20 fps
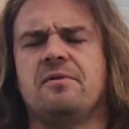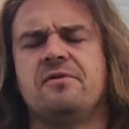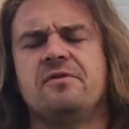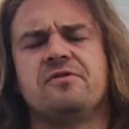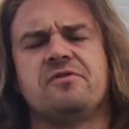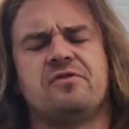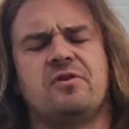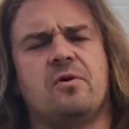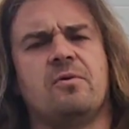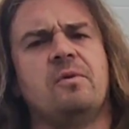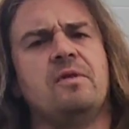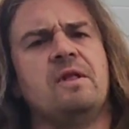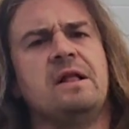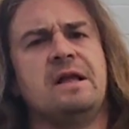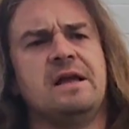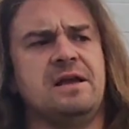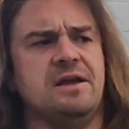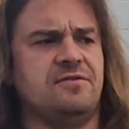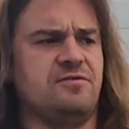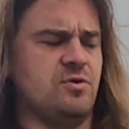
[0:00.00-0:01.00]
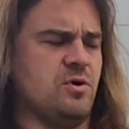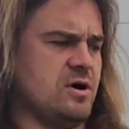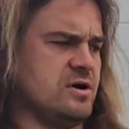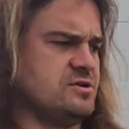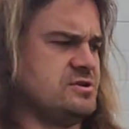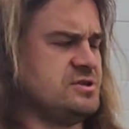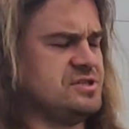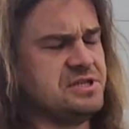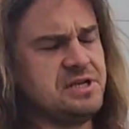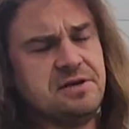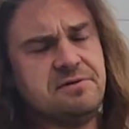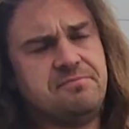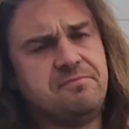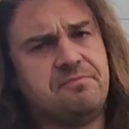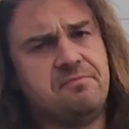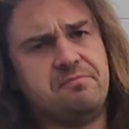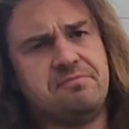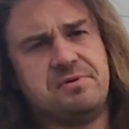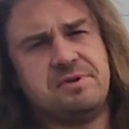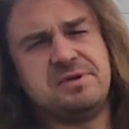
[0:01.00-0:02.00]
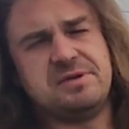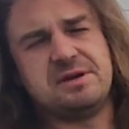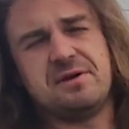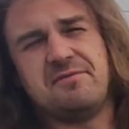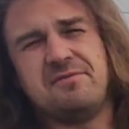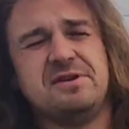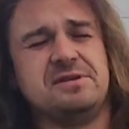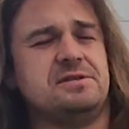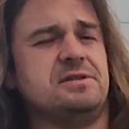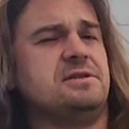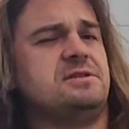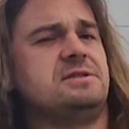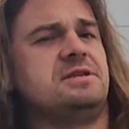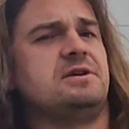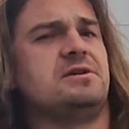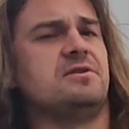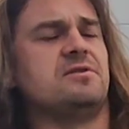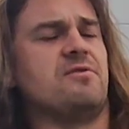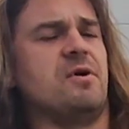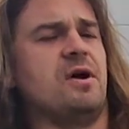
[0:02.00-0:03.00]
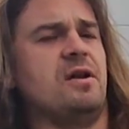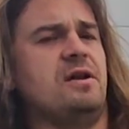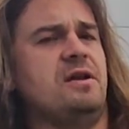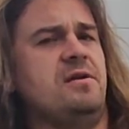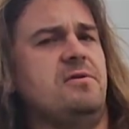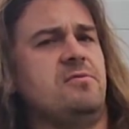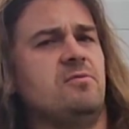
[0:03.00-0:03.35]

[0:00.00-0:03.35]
So if you are interested, please come visit us here at Rodney.